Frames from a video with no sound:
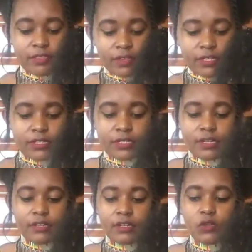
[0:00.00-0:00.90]
that
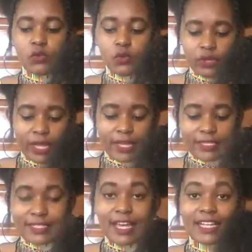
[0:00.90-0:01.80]
look
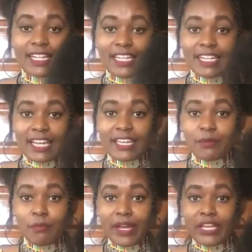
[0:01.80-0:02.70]
exactly
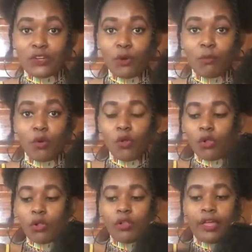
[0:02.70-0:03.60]
like my
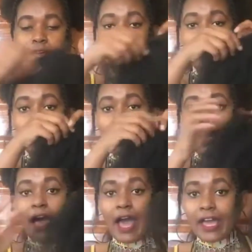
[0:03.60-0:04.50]
normal hair.
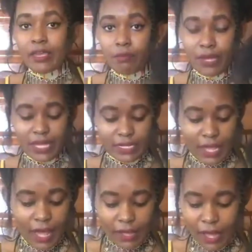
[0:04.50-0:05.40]
I
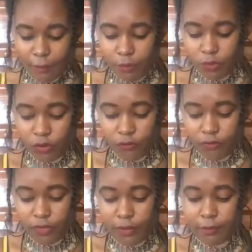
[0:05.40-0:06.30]
made a couple
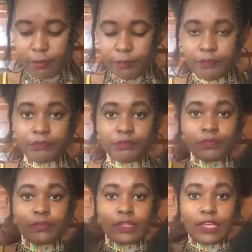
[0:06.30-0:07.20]
of them.
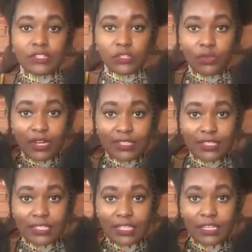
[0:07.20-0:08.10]
As you can
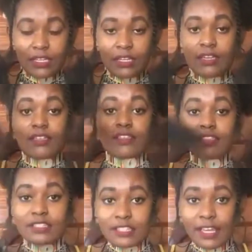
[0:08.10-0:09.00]
see,
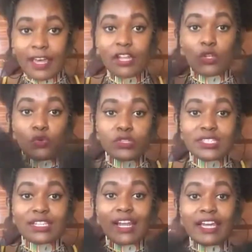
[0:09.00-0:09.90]
this hair
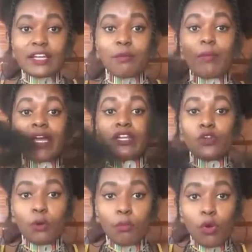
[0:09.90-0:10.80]
looks like my
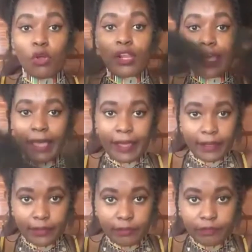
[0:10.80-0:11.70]
normal hair.